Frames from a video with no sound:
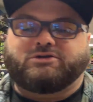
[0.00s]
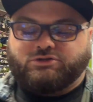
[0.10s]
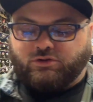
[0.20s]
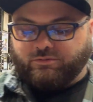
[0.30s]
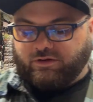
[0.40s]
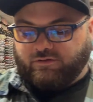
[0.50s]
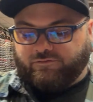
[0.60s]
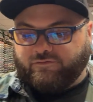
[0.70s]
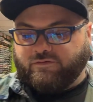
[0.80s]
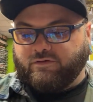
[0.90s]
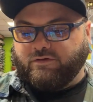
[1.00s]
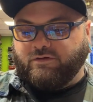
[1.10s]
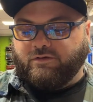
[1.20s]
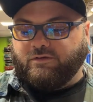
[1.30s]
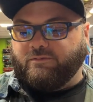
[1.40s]
to show them off.
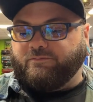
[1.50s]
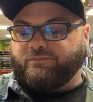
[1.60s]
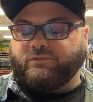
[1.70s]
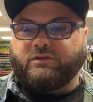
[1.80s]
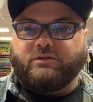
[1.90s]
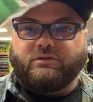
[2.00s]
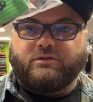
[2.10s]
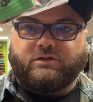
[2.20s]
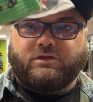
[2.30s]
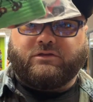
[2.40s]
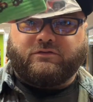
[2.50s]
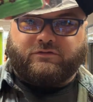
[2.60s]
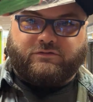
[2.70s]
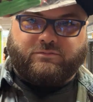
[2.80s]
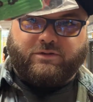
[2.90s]

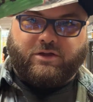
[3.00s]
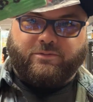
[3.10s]
These Paul